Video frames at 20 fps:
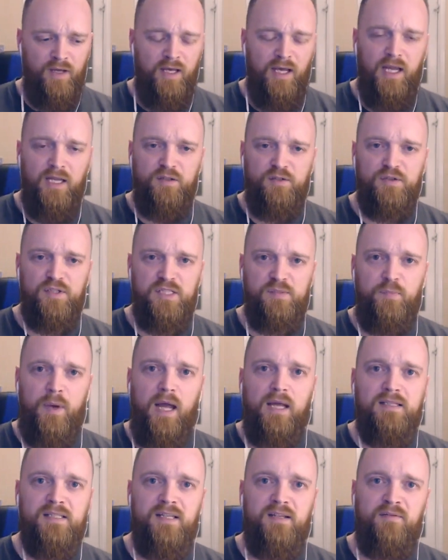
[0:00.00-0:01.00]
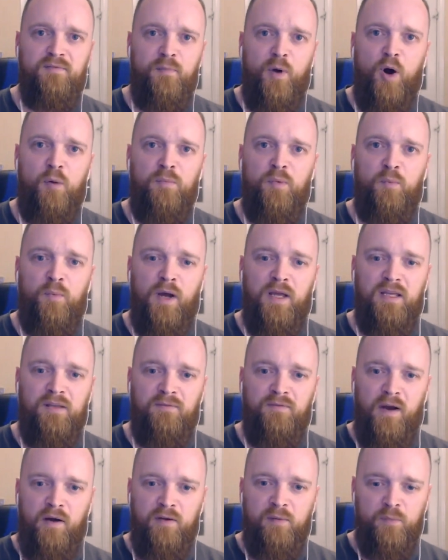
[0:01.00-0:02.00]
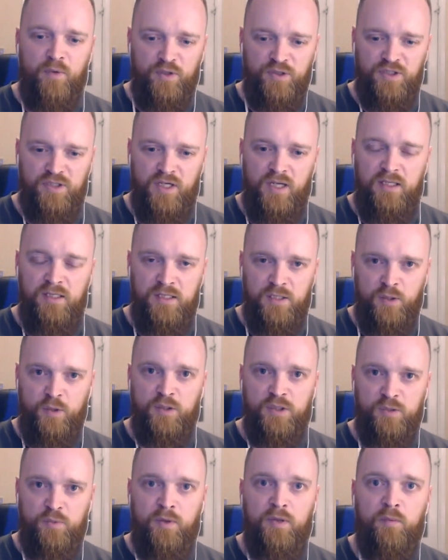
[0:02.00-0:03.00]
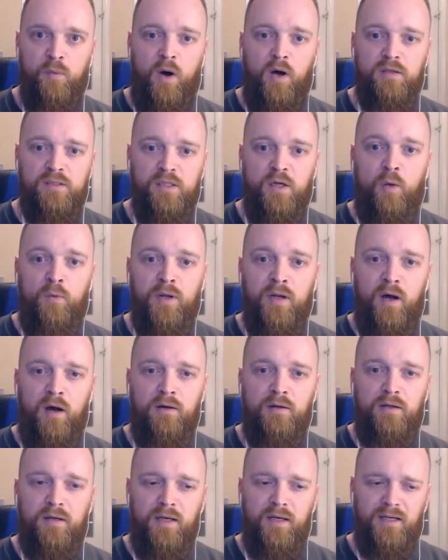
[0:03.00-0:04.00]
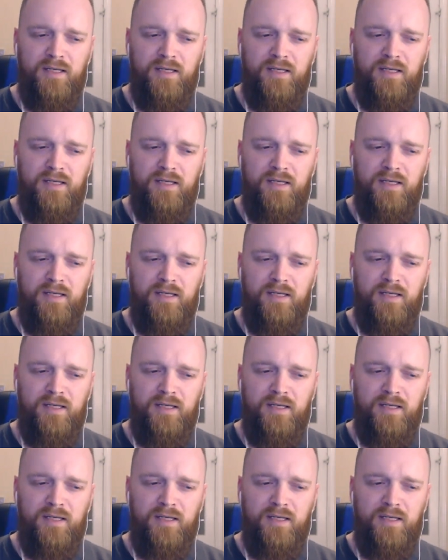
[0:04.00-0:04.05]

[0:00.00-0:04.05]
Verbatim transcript: introspective moment where you're very much in touch with what's going on